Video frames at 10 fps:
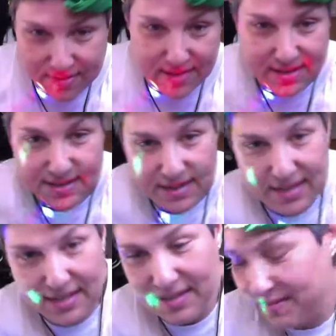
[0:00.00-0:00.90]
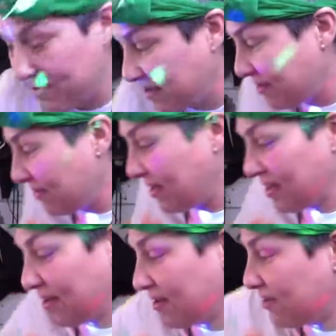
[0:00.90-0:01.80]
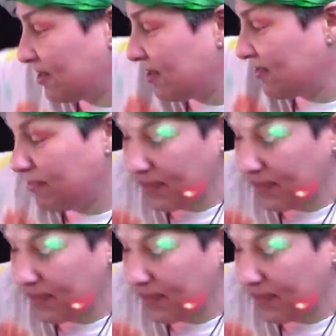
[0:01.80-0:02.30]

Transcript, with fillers: a walk today because I'm getting stiff.